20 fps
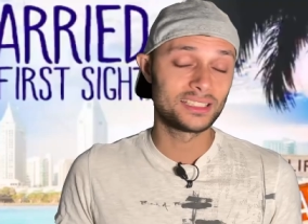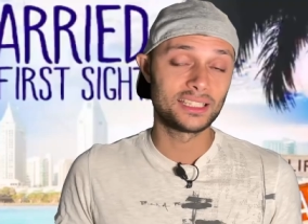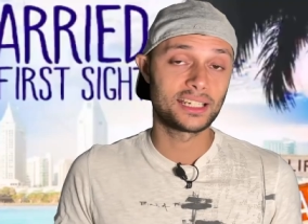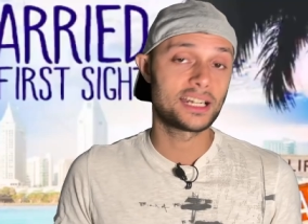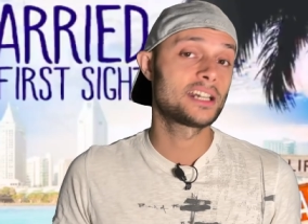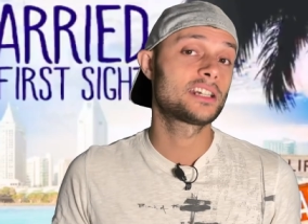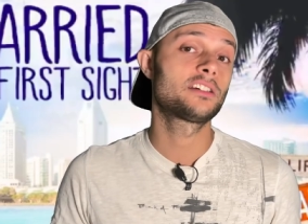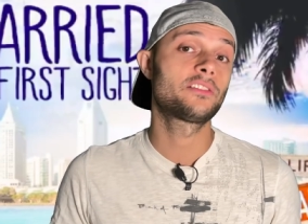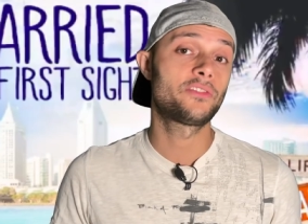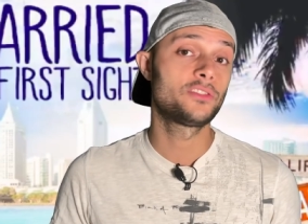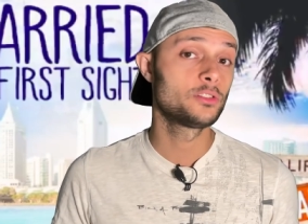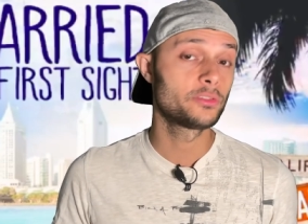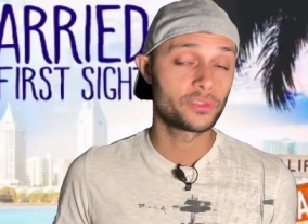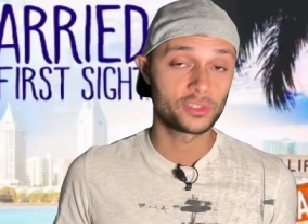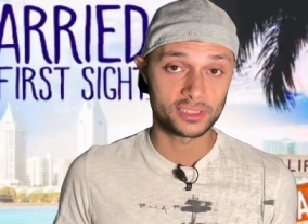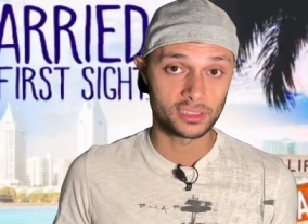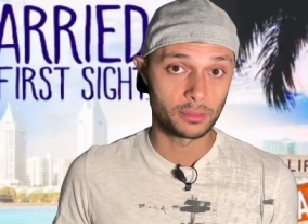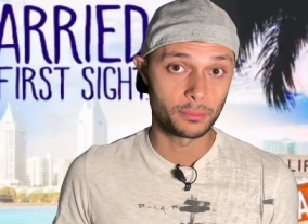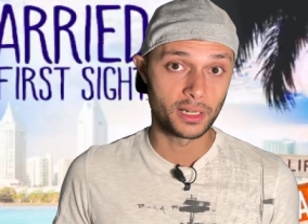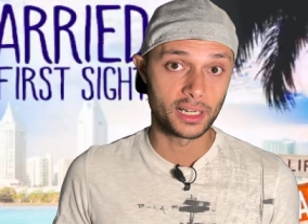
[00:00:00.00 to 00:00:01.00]
think I could feel for
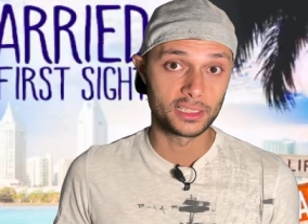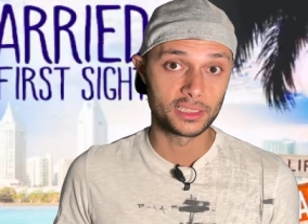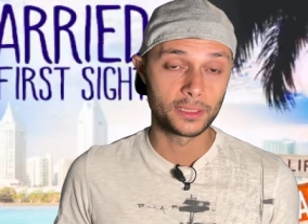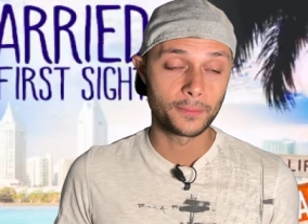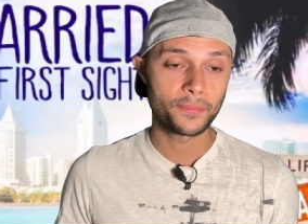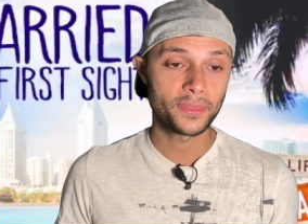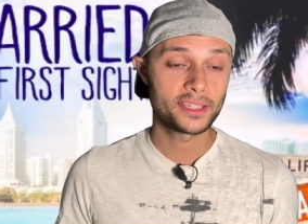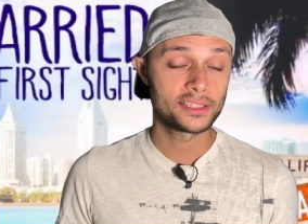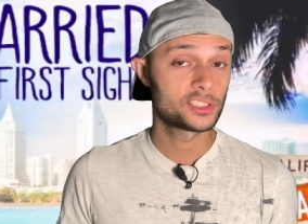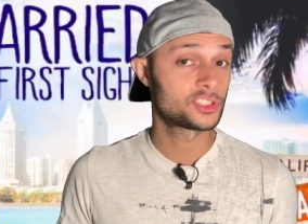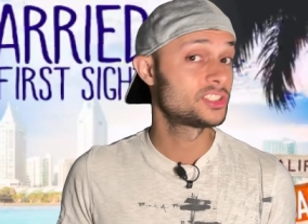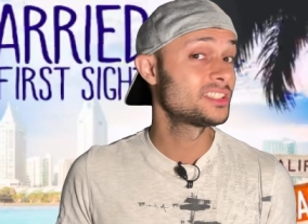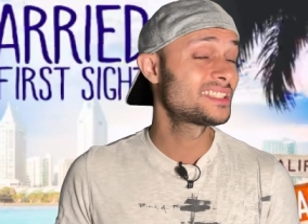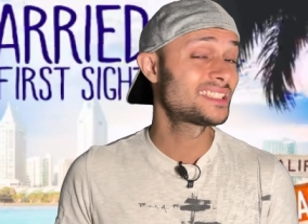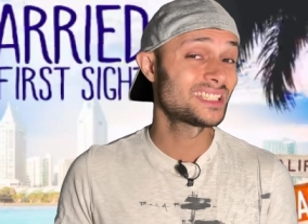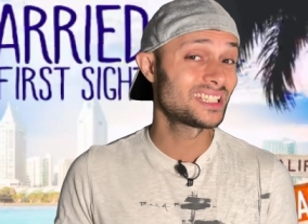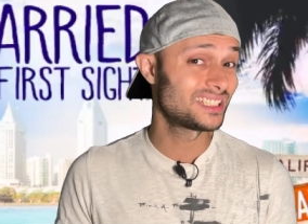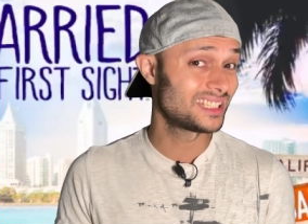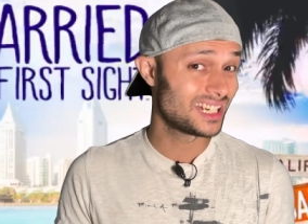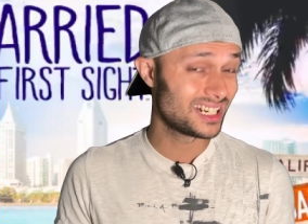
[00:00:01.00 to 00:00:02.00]
somebody. She
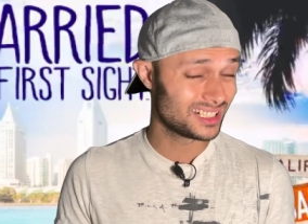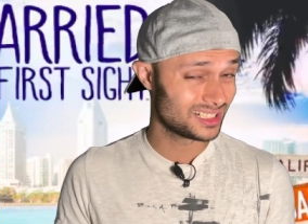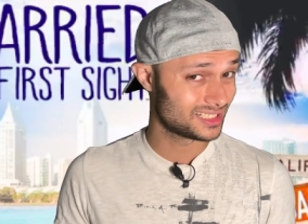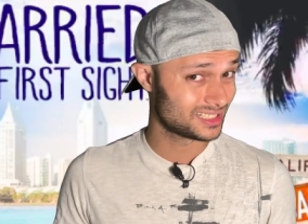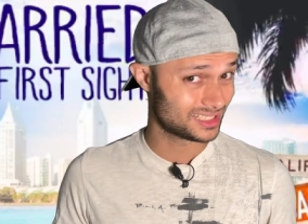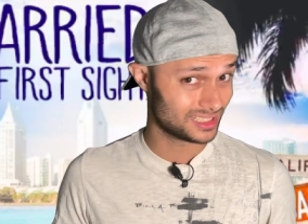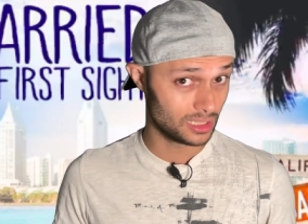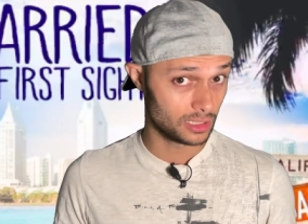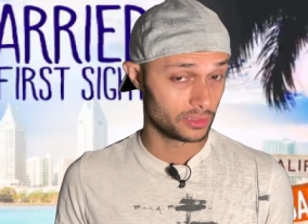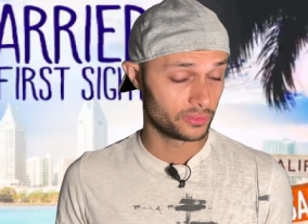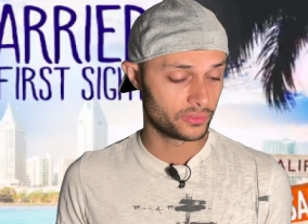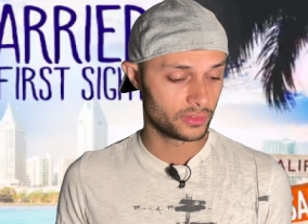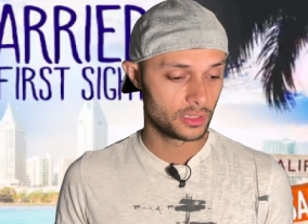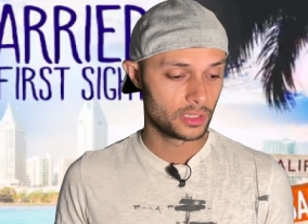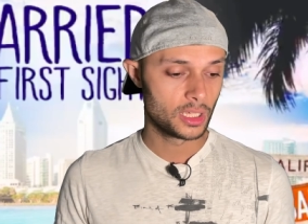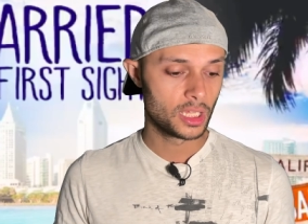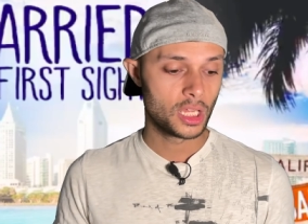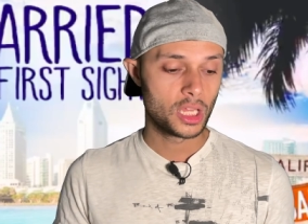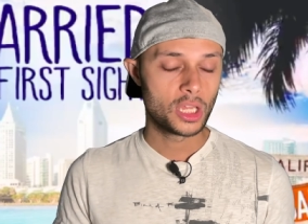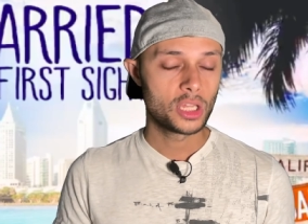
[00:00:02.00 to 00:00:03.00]
said that herself.
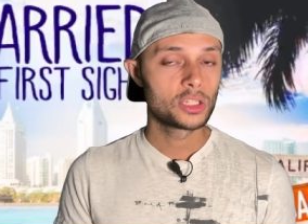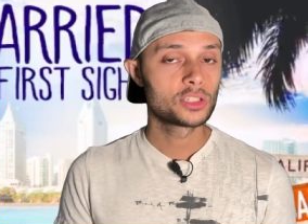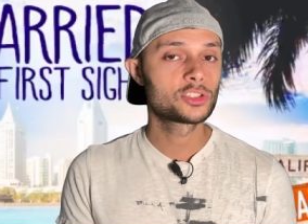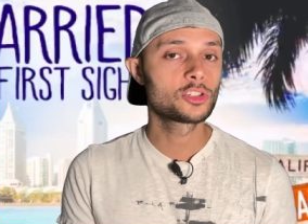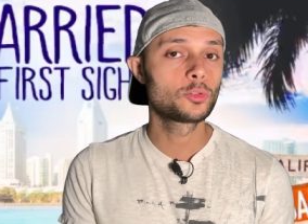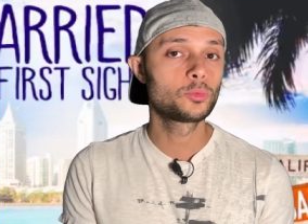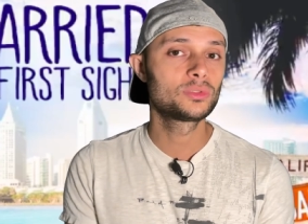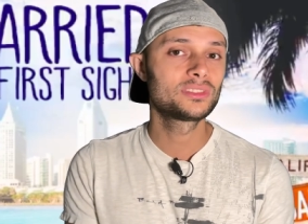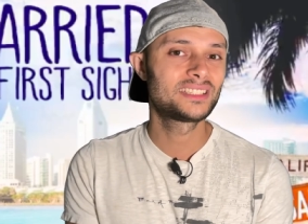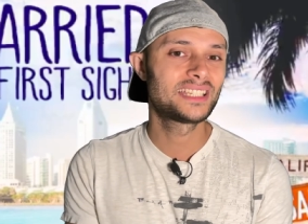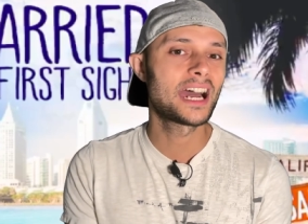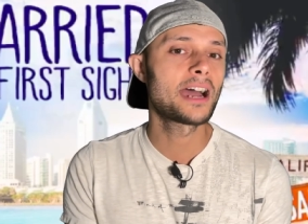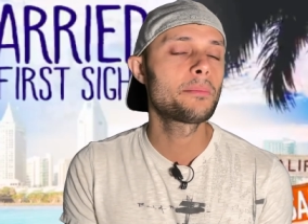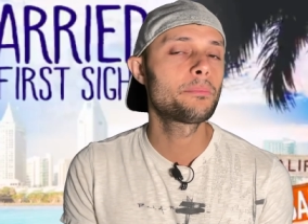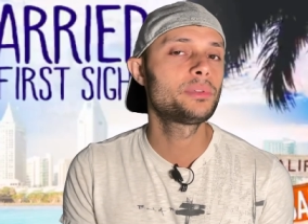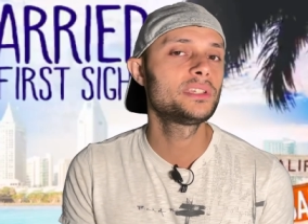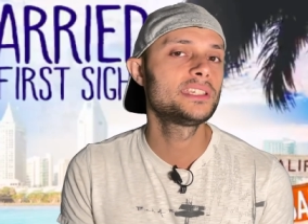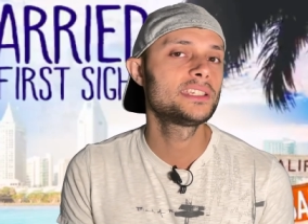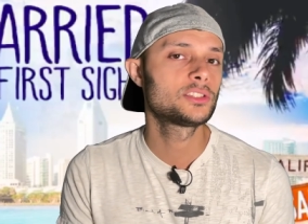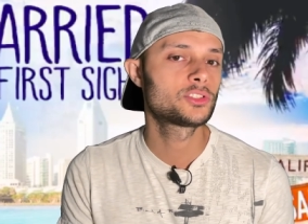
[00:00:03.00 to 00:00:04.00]
So with that
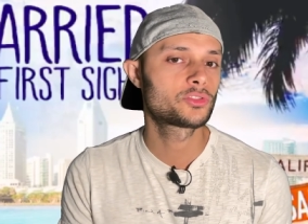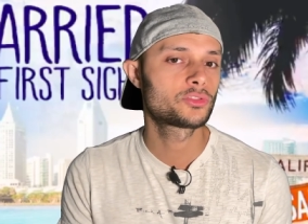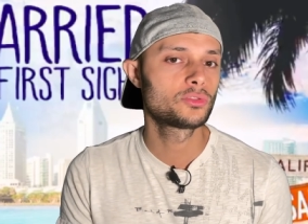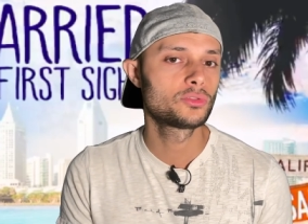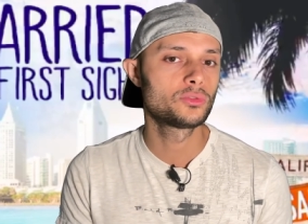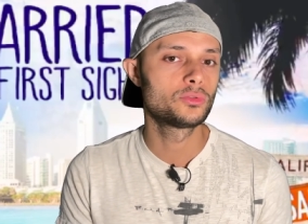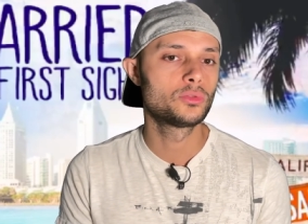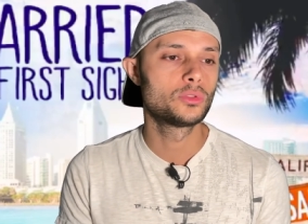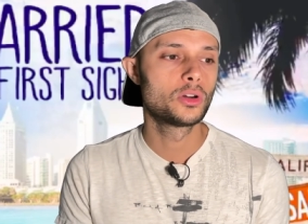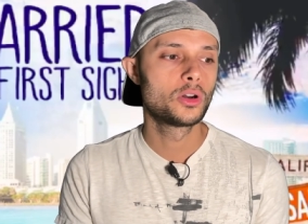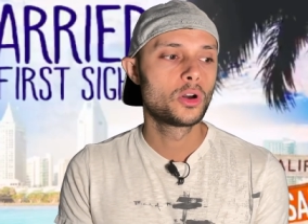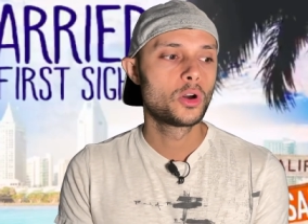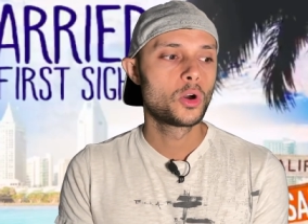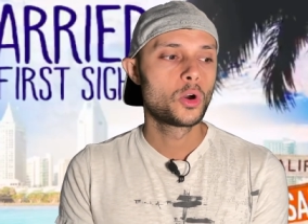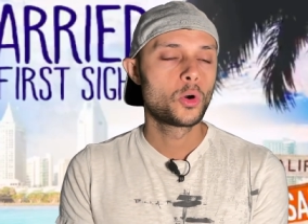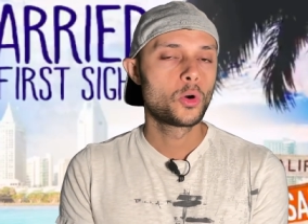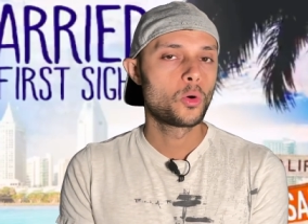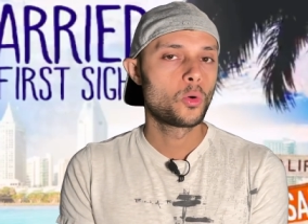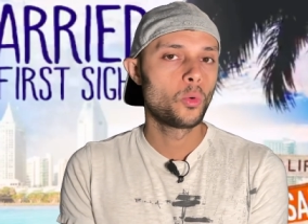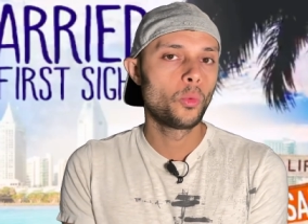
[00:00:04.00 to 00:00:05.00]
being true,
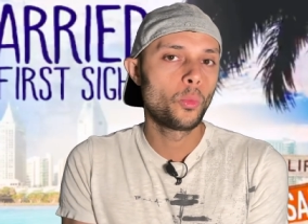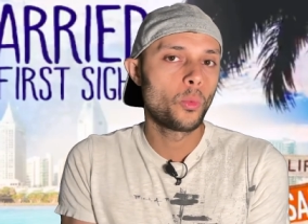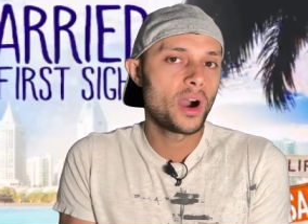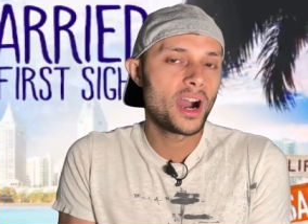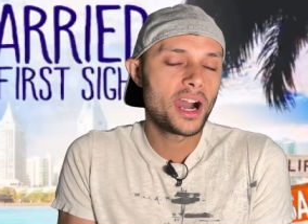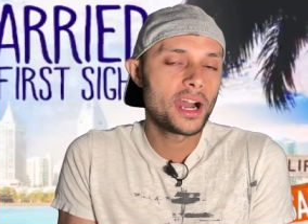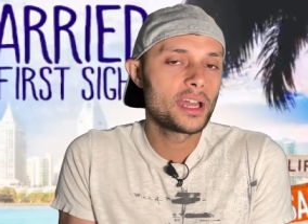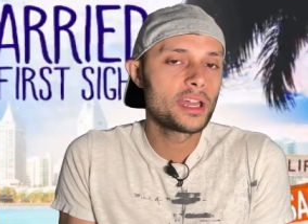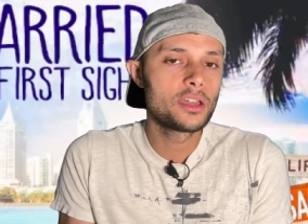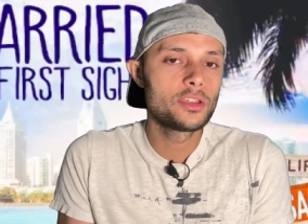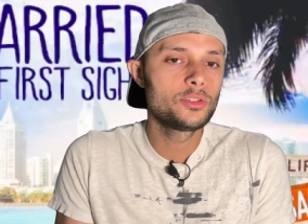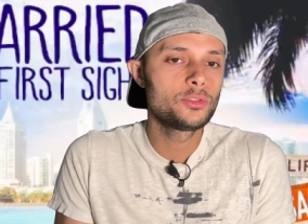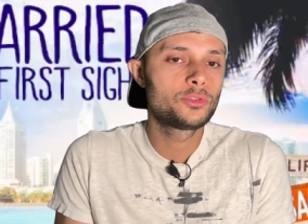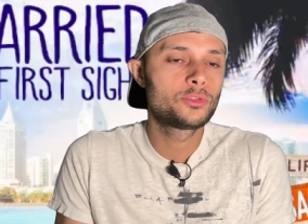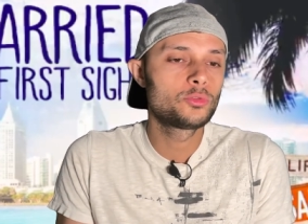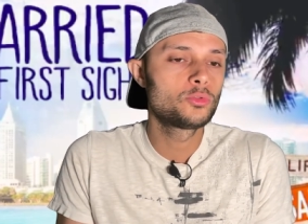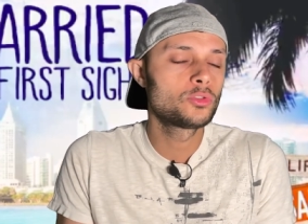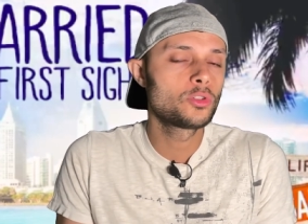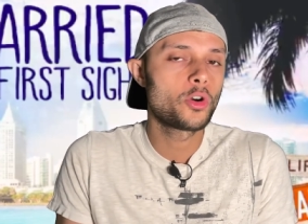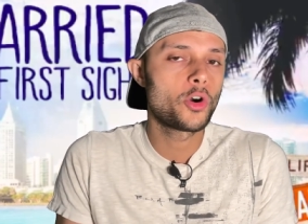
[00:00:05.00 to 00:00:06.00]
why are you
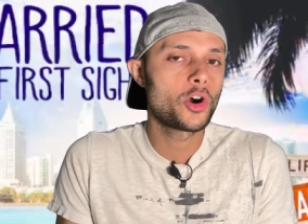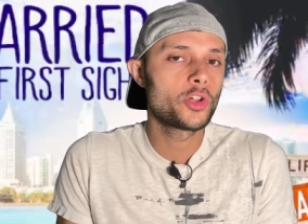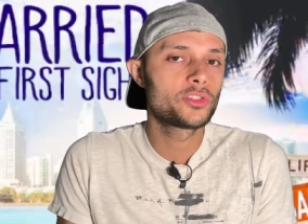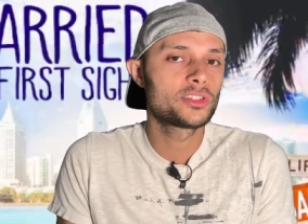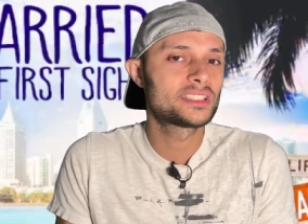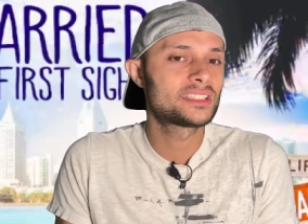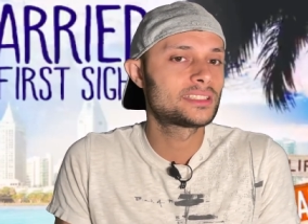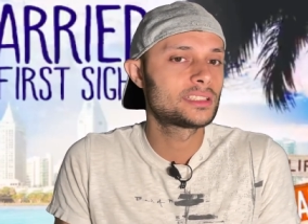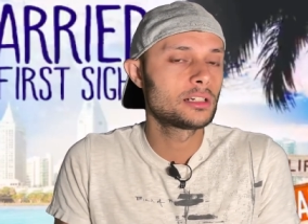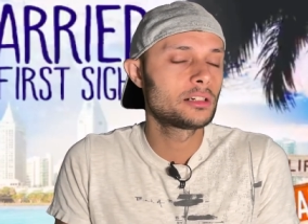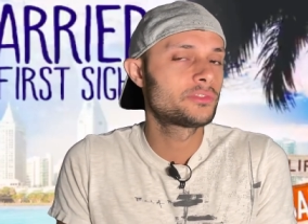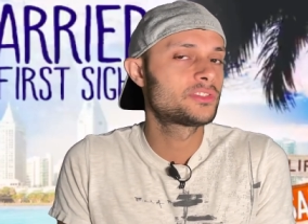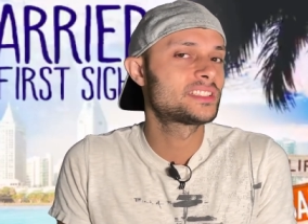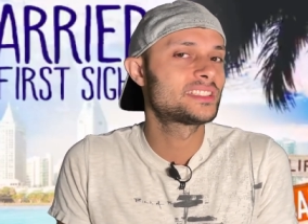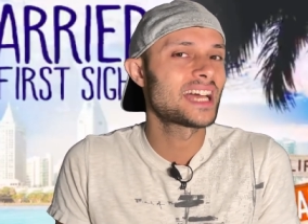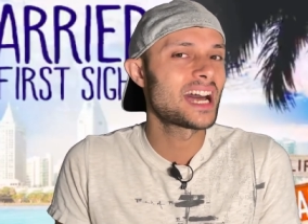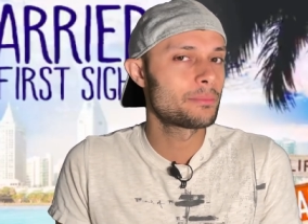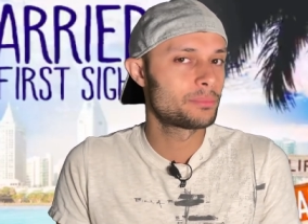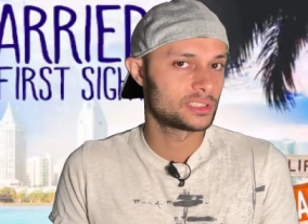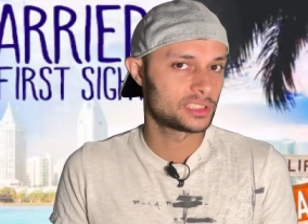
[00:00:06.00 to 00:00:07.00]
doing all this
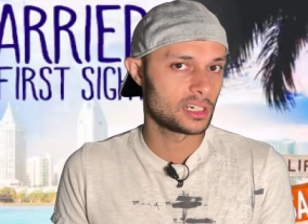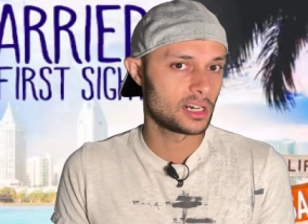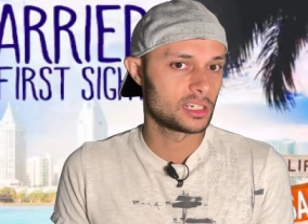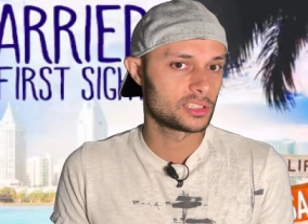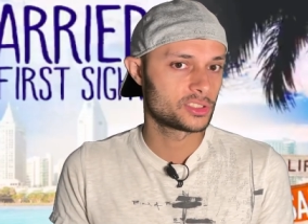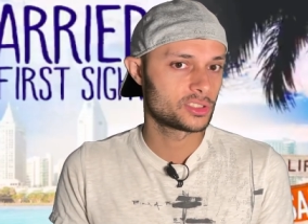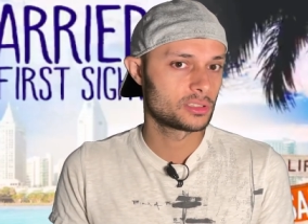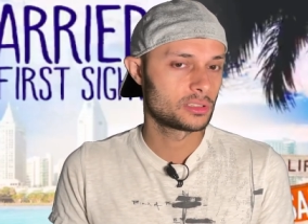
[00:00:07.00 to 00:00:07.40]
self-sabotage?